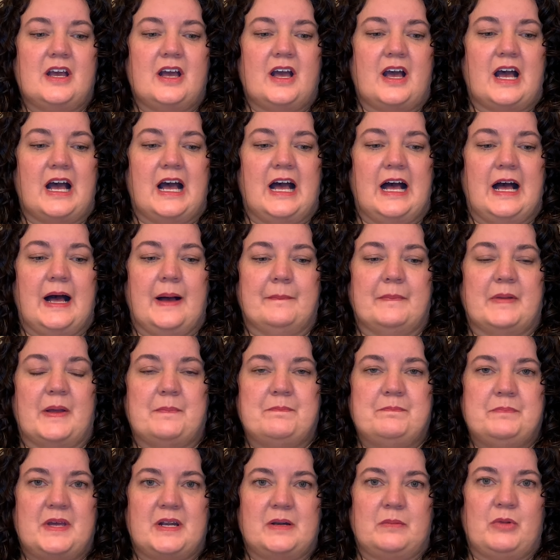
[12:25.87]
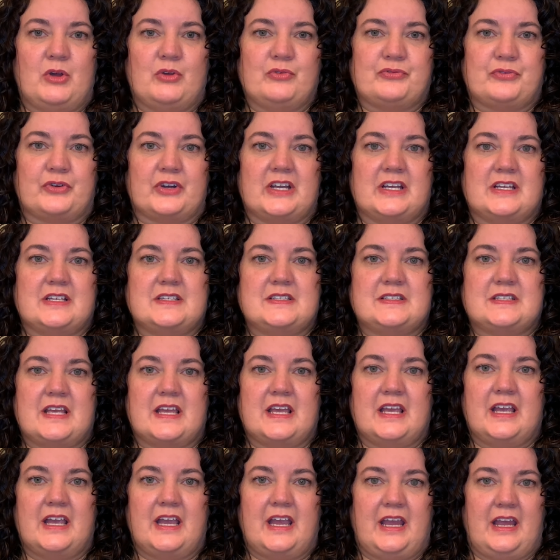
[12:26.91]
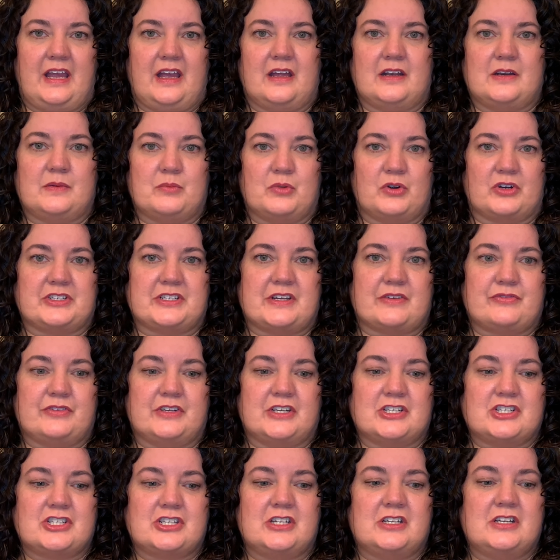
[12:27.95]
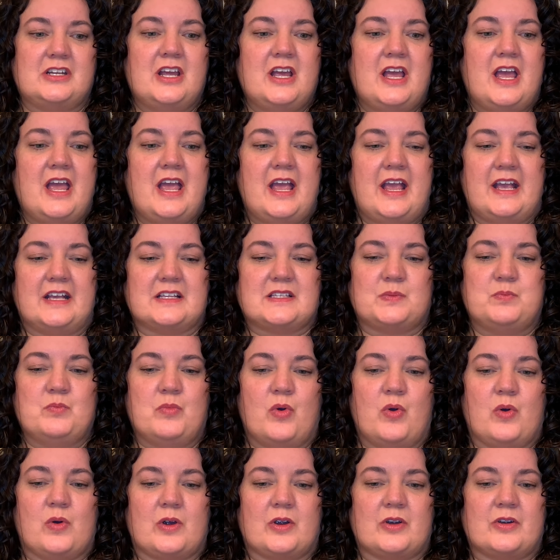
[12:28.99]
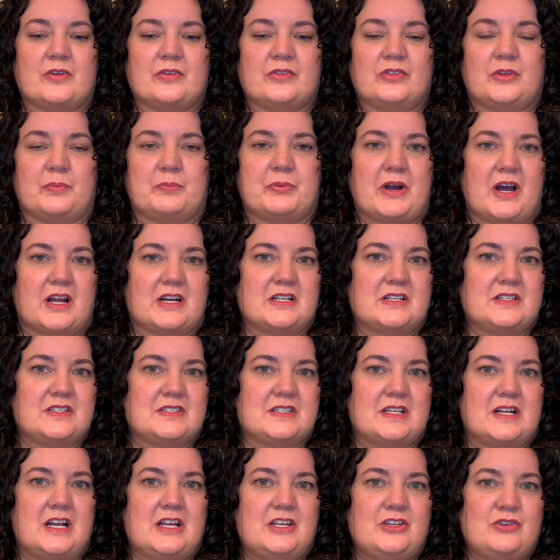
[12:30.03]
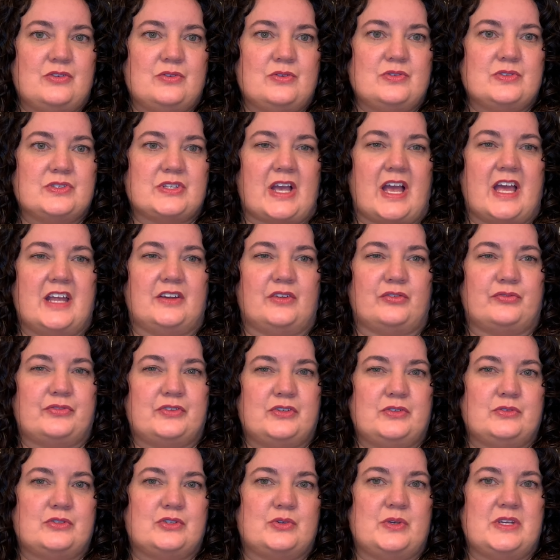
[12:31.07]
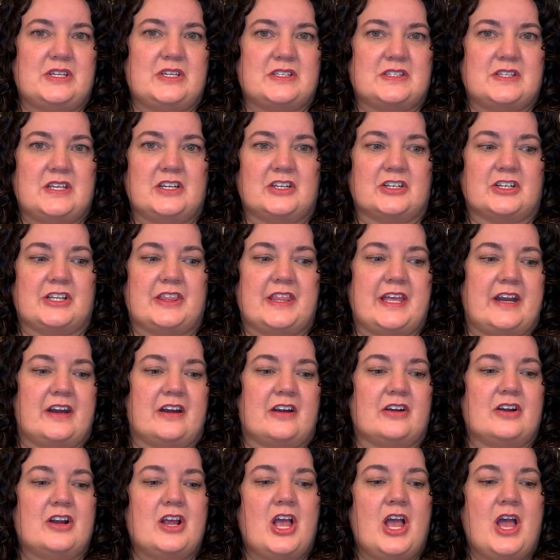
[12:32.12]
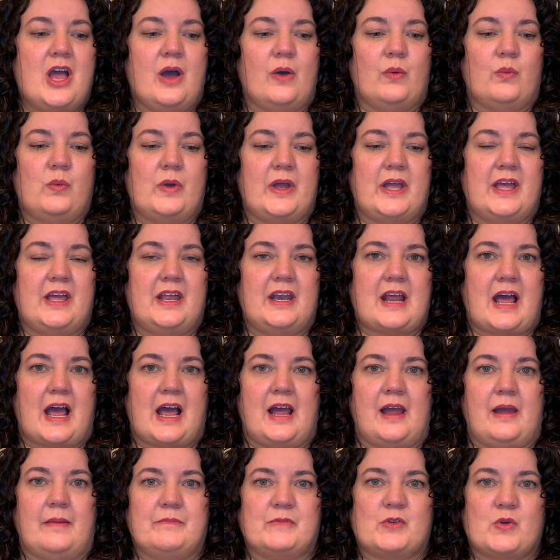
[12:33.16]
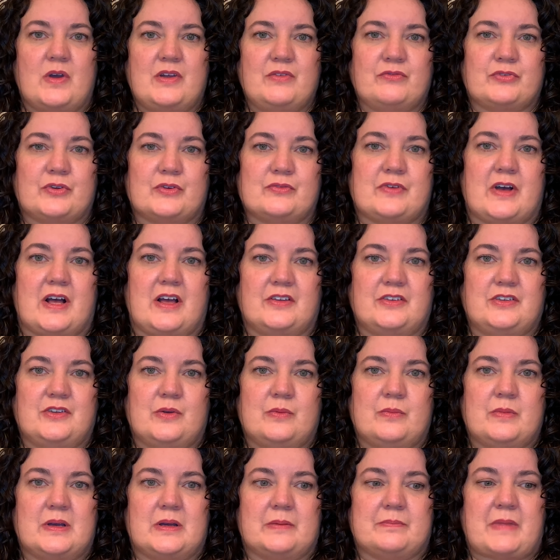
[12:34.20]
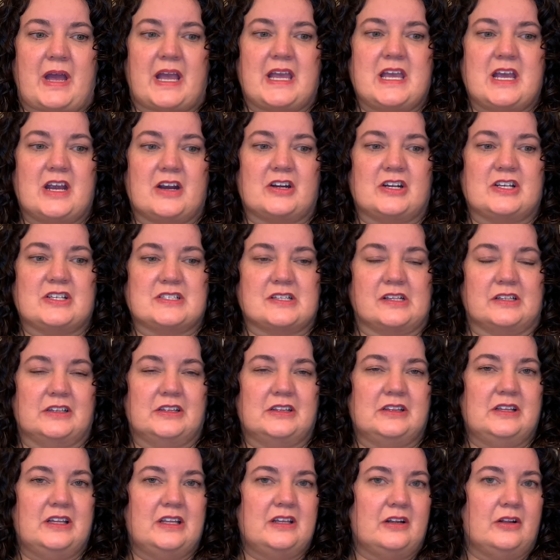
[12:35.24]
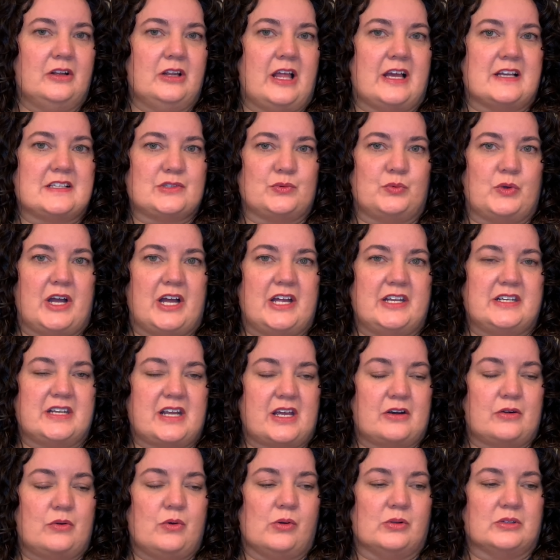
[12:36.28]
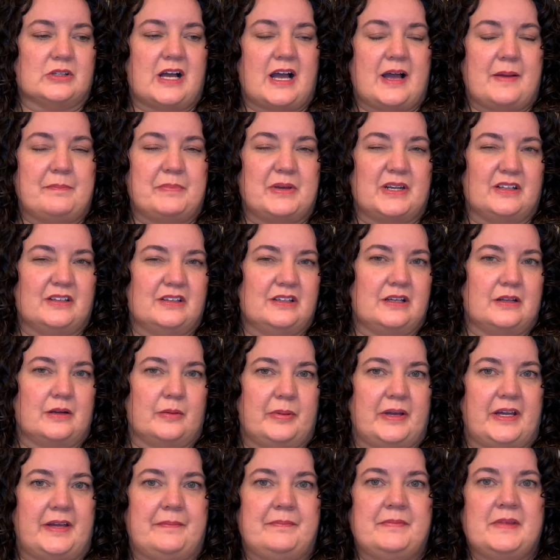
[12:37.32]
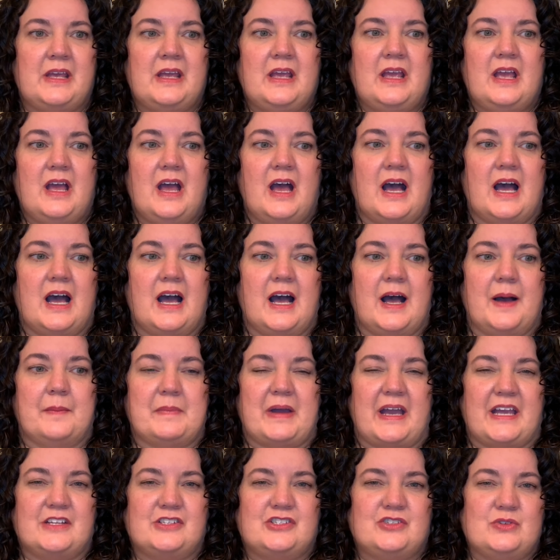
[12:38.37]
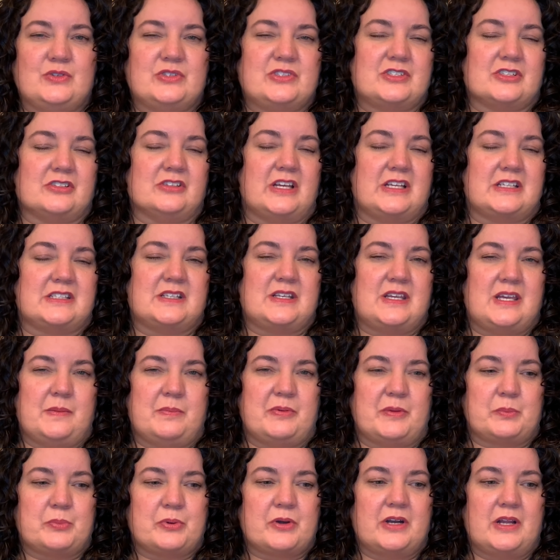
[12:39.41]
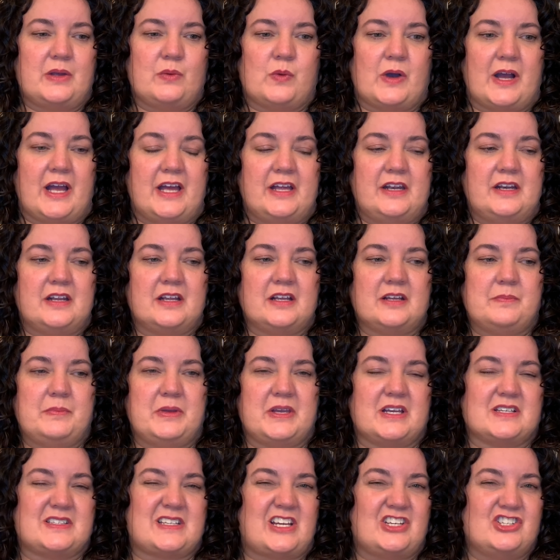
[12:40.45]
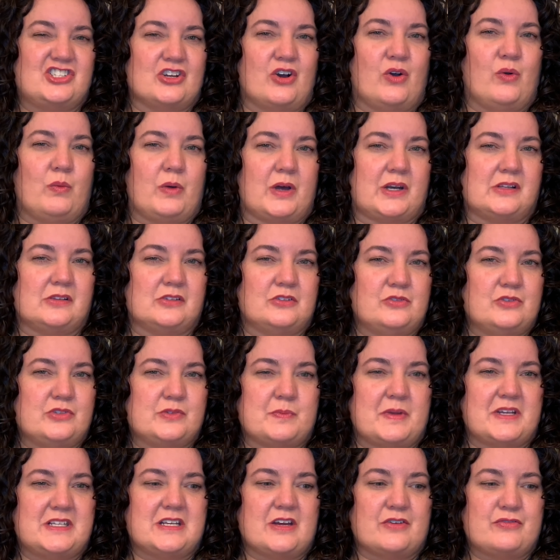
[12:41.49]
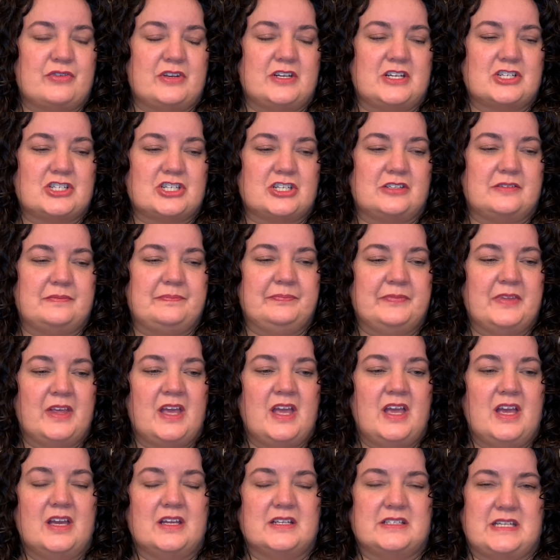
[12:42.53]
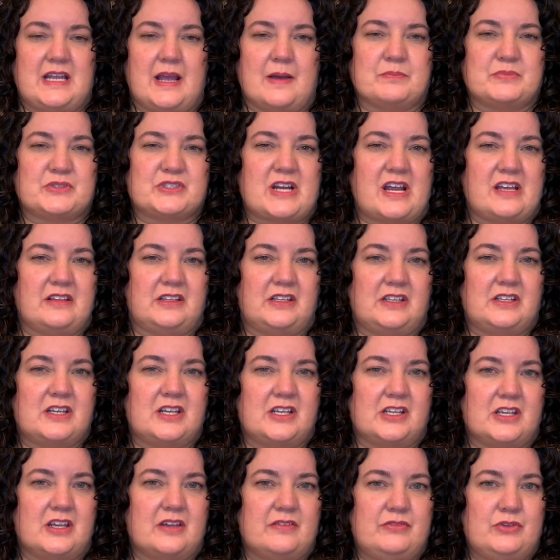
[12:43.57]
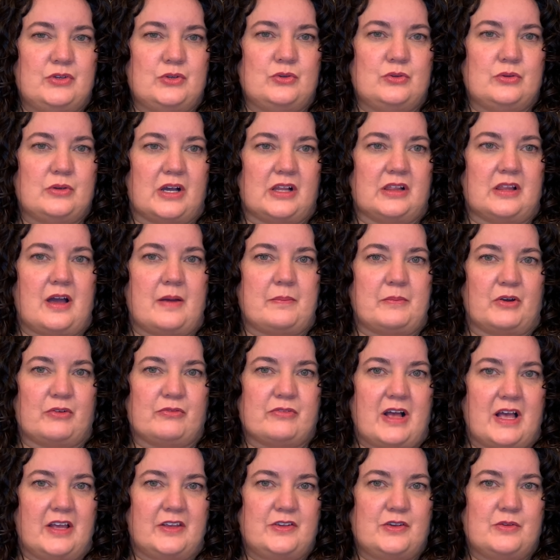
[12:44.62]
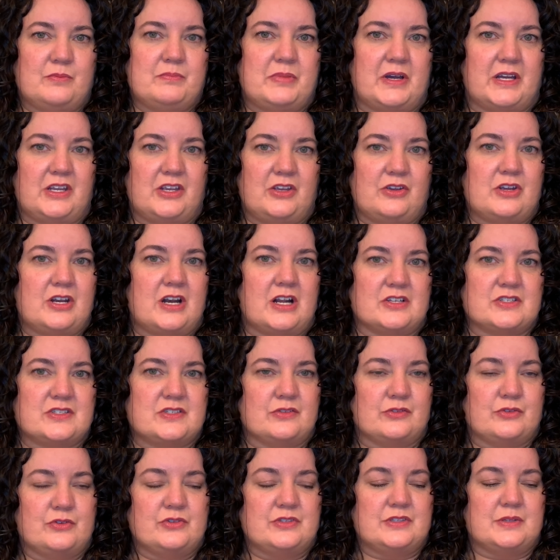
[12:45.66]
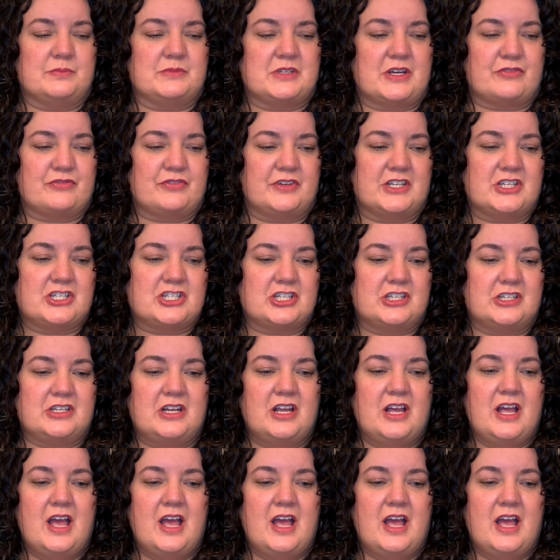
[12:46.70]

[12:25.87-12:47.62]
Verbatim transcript: um, minimal frizz and more definition. It's more the products that I use and a few tweaks here and there. When I'm going for volume, my hair is a little less wet, not a whole lot, but a little bit. Um, I do still like to keep it pretty wet because I don't want to lose my definition. Damp styling can give you a lot more volume, but you can also lose some definition.